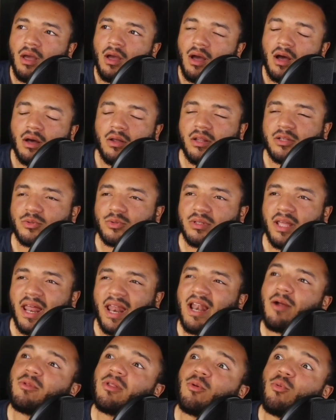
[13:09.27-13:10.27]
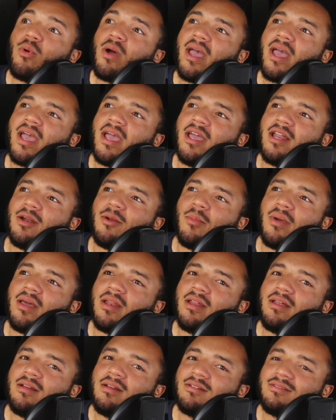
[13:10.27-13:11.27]
Oh, this was, and I'm like, wait a
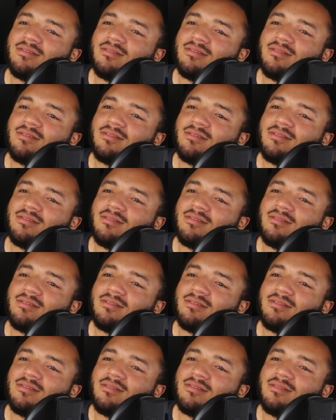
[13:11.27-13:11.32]
minute.